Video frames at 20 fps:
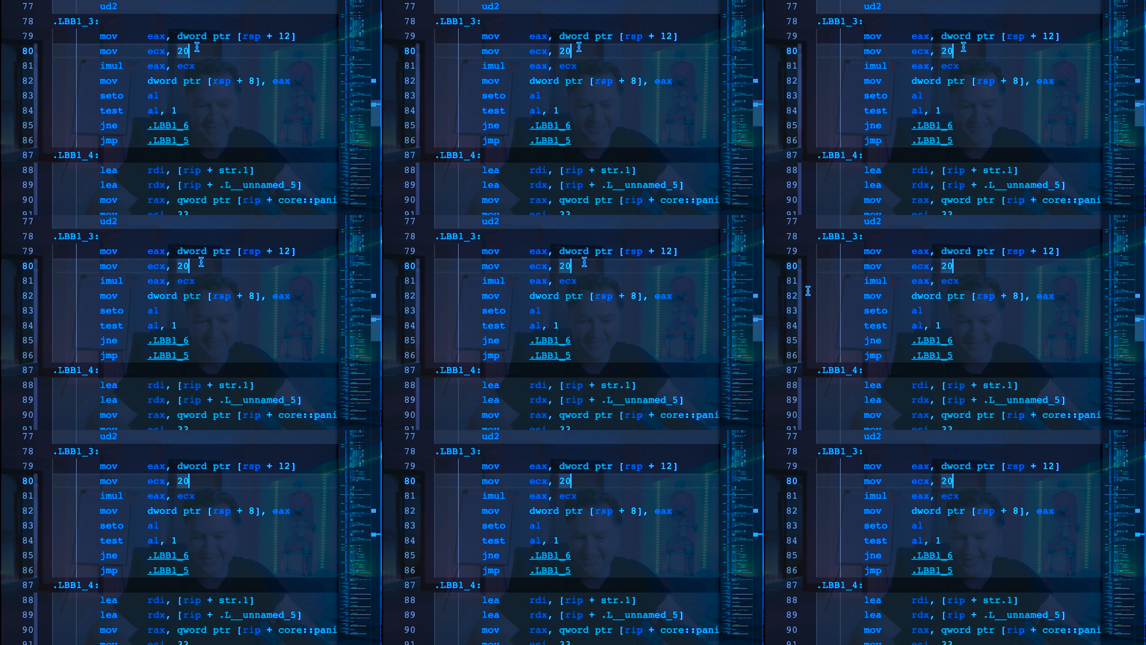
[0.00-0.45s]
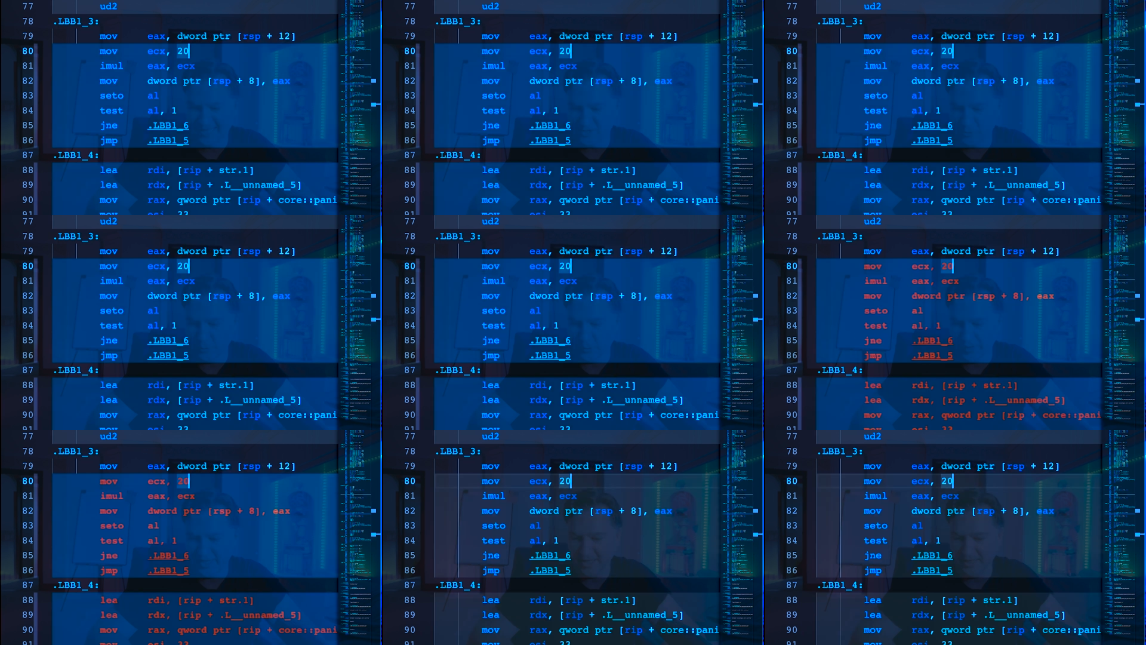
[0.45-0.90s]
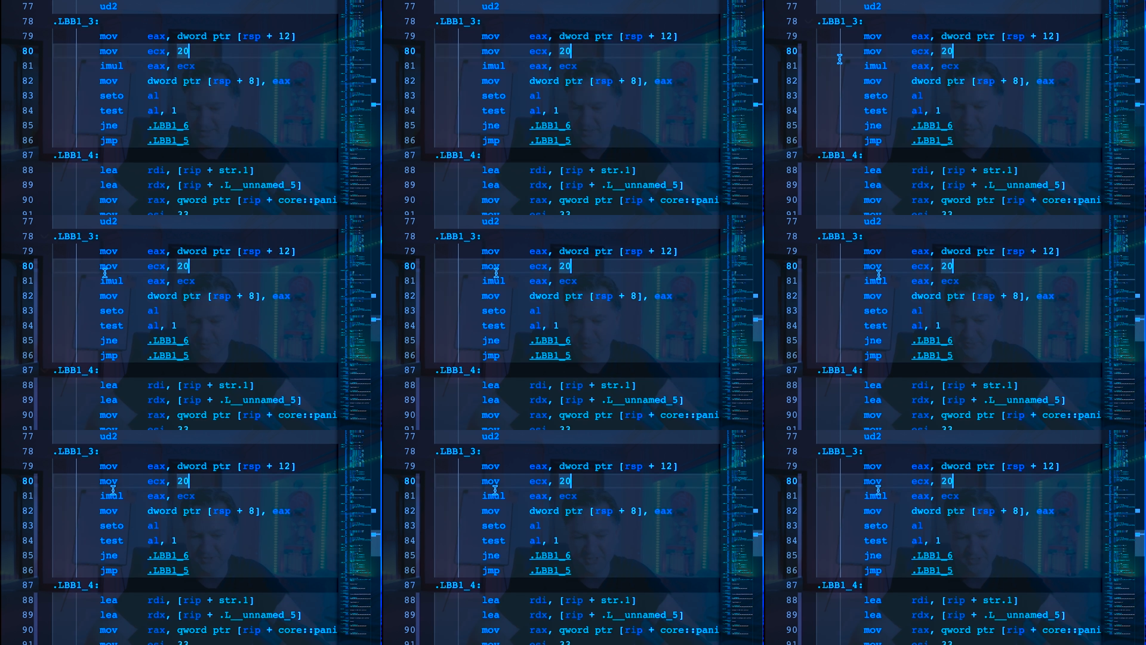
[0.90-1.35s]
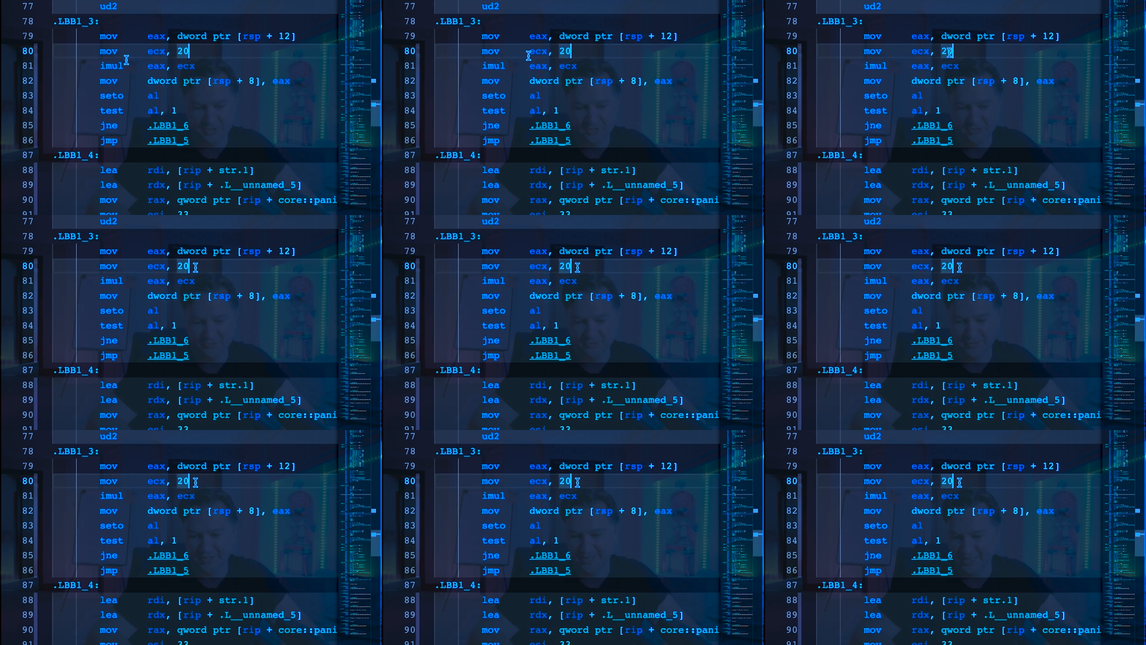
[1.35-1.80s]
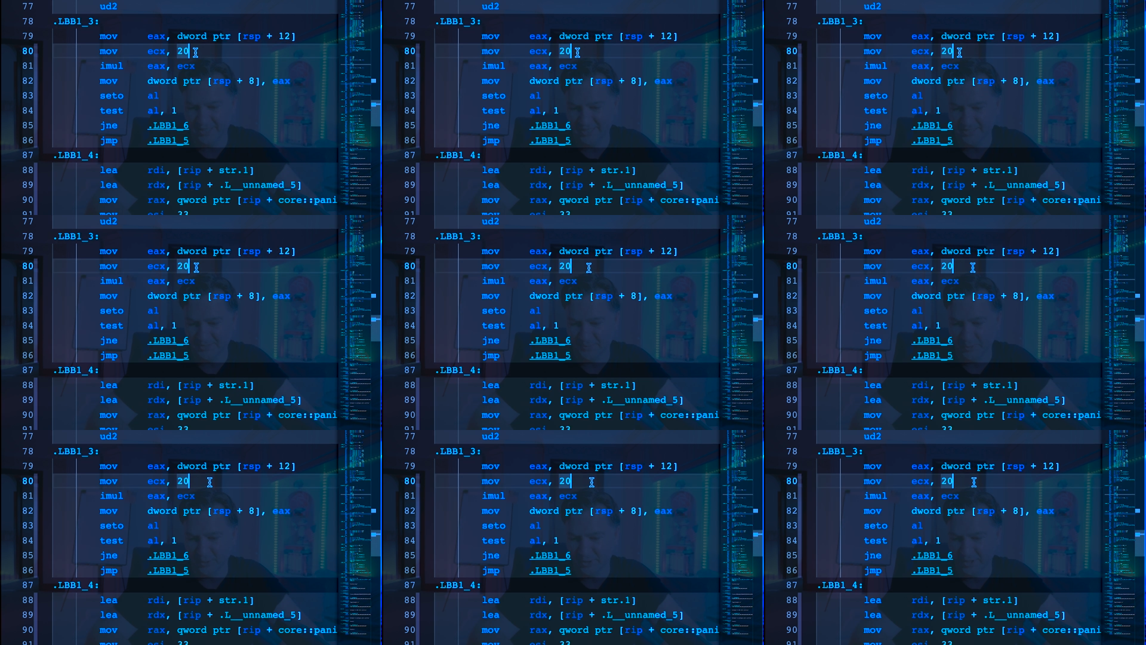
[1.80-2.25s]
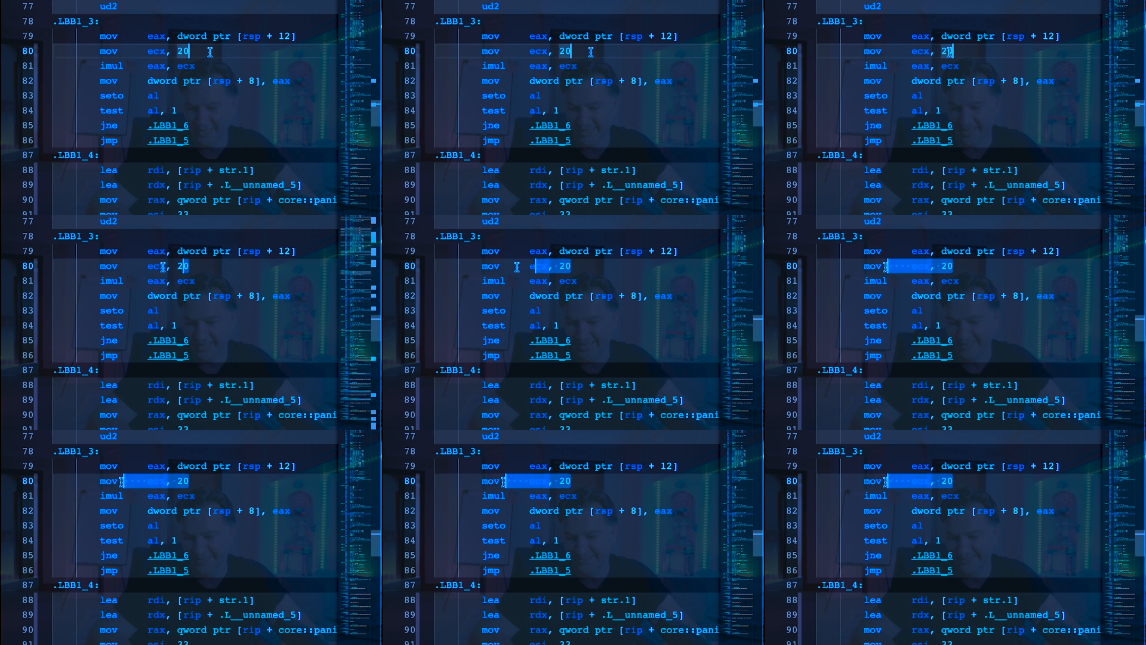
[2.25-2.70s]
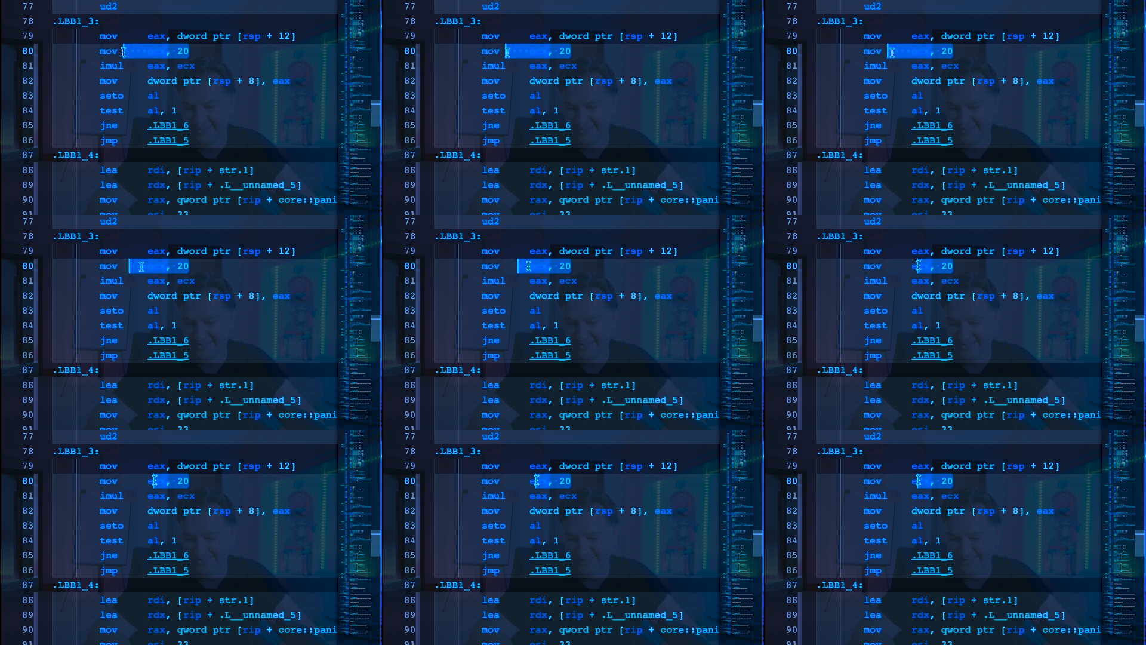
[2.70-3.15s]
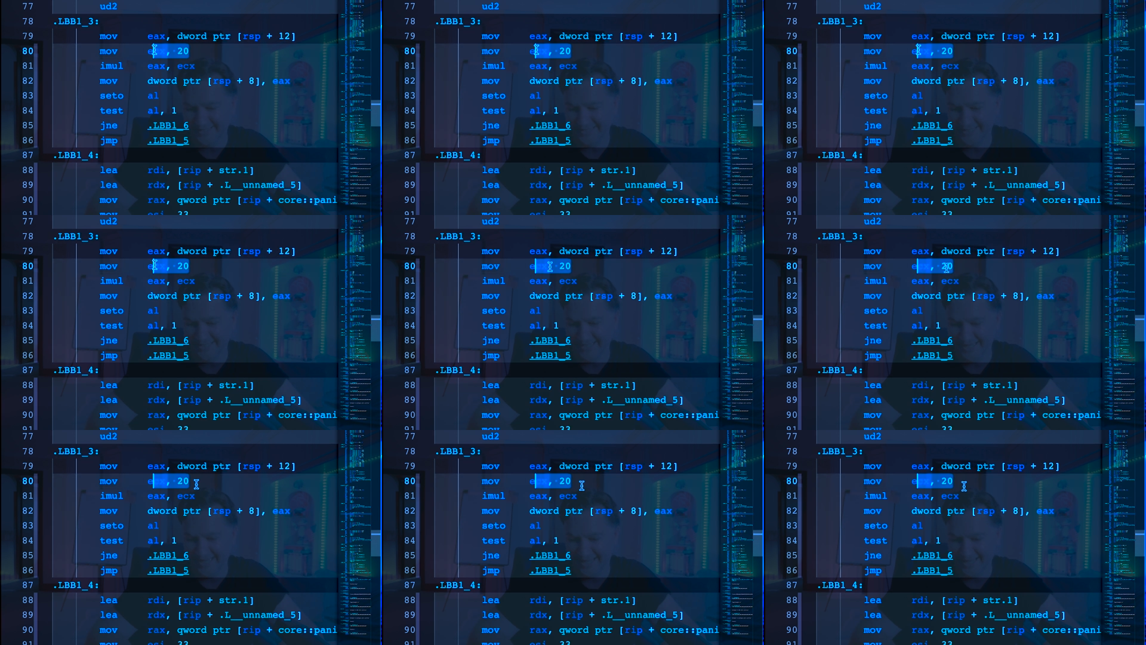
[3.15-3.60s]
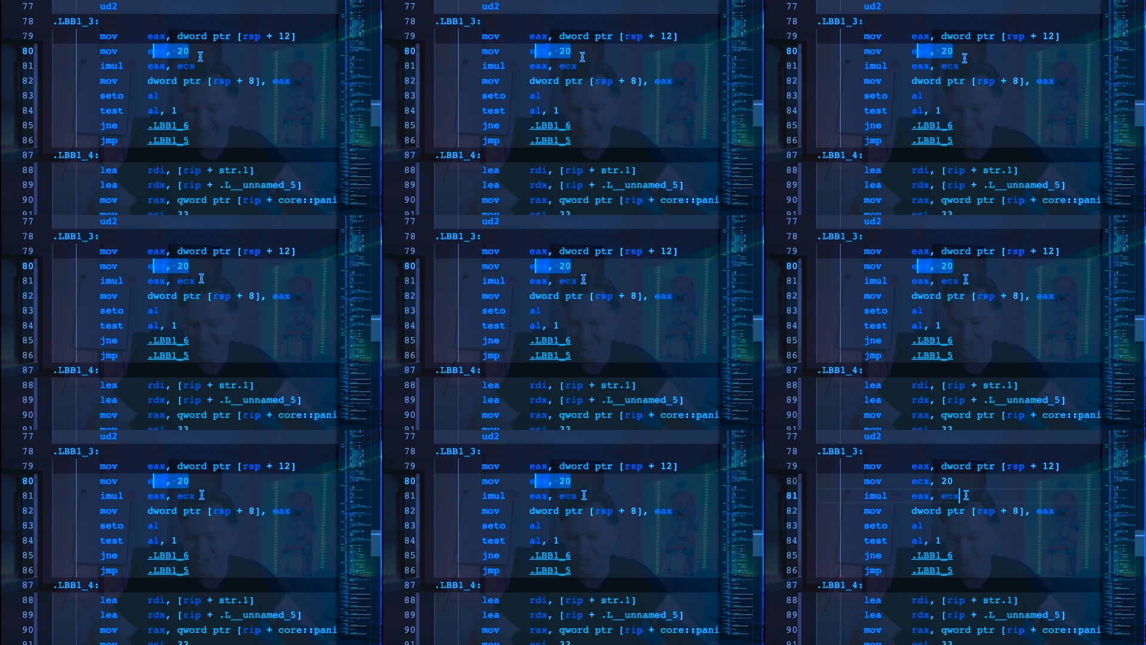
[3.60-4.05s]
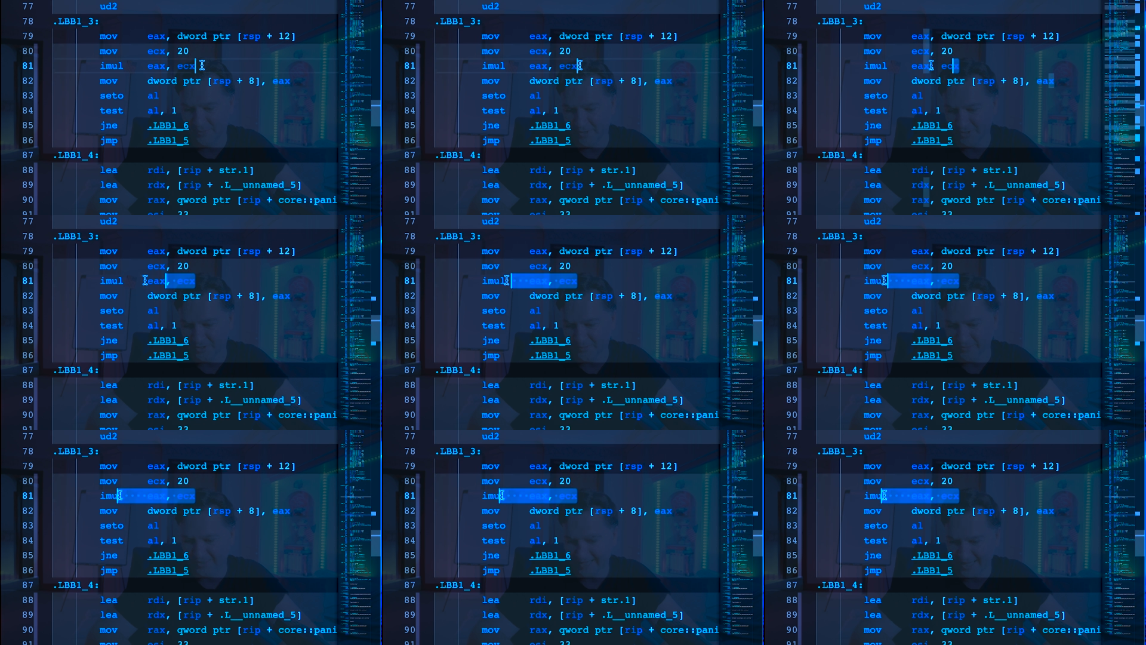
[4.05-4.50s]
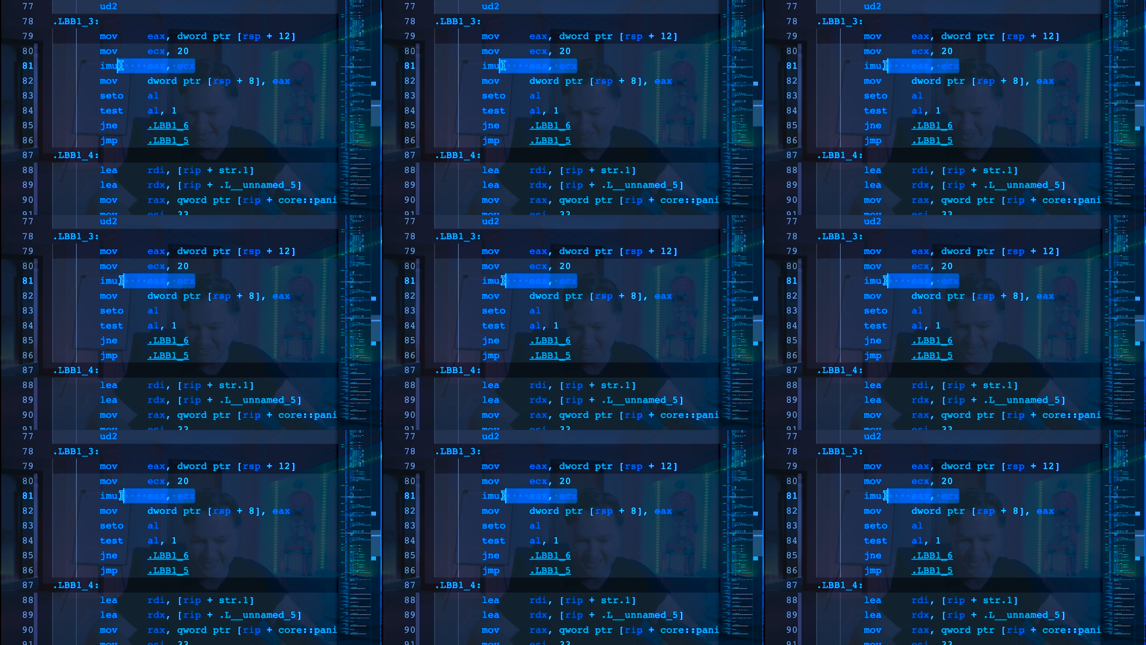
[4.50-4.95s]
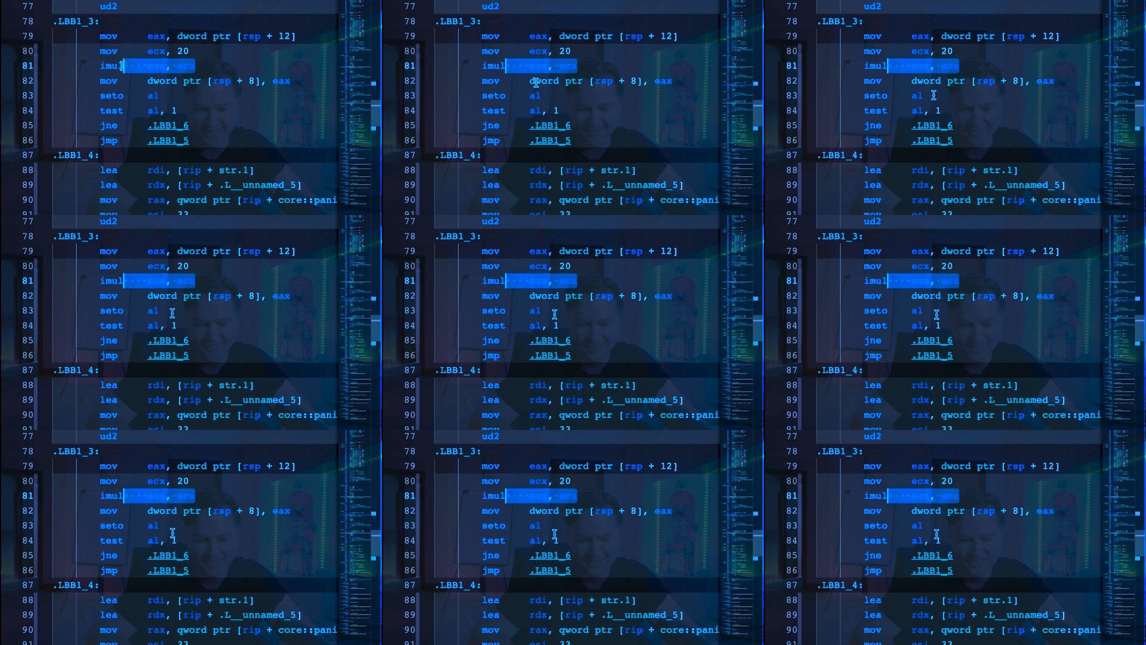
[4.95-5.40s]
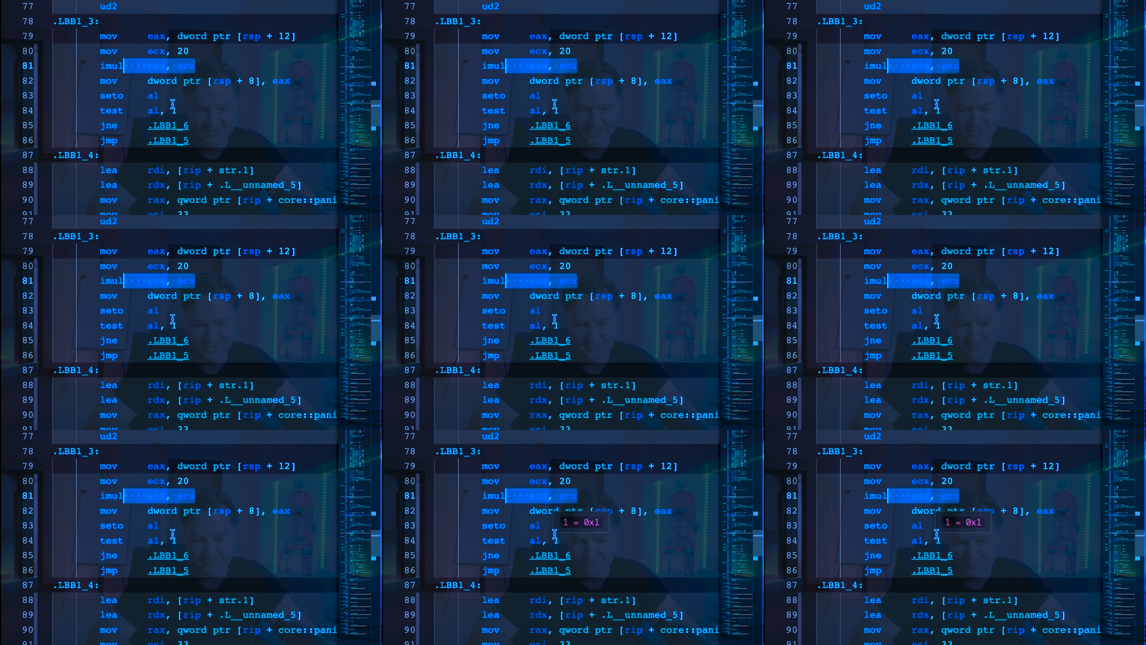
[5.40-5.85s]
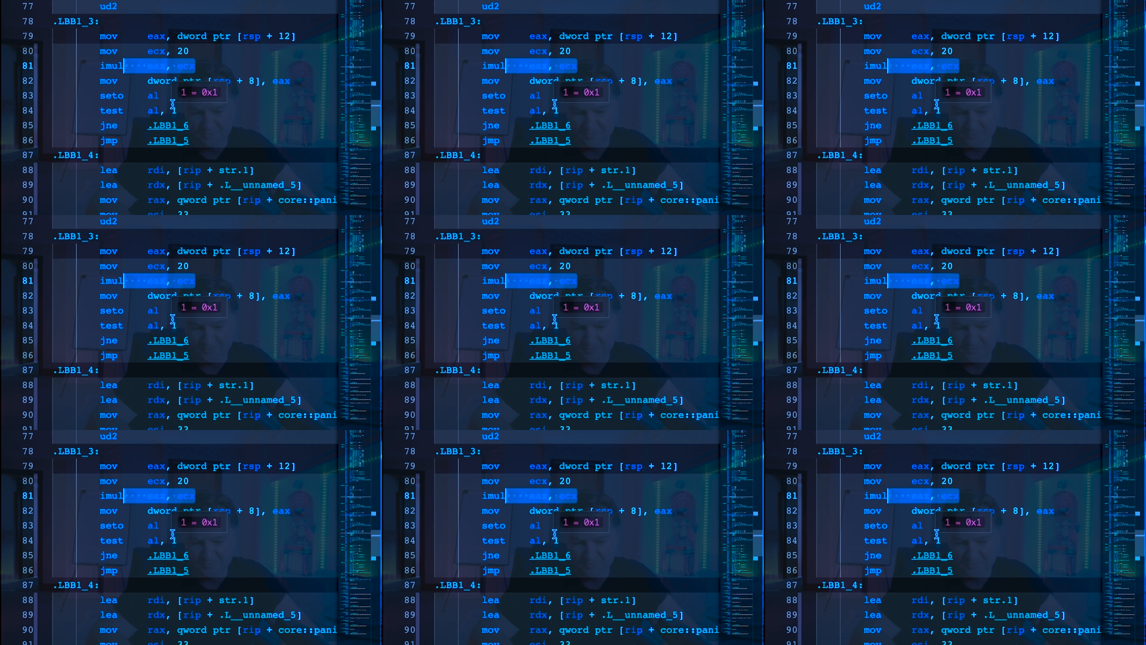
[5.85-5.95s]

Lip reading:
No face is visible, so there are no lips to read.